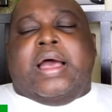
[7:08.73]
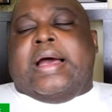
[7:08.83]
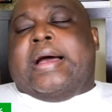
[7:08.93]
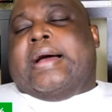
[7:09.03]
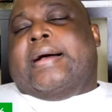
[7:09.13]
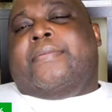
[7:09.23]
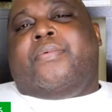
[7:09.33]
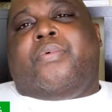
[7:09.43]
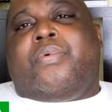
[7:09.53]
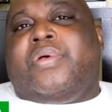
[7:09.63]

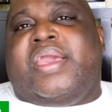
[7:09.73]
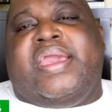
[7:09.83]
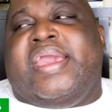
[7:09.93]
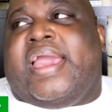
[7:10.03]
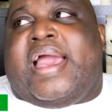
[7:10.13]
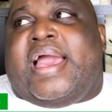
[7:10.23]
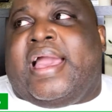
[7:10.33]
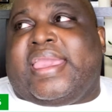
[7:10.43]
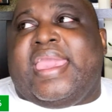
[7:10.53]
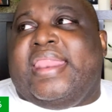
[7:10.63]

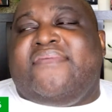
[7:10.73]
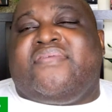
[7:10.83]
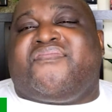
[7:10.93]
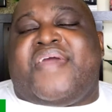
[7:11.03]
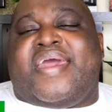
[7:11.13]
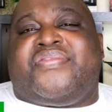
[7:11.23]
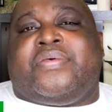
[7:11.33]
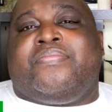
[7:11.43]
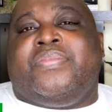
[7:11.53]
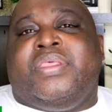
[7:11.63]
I can't even fathom.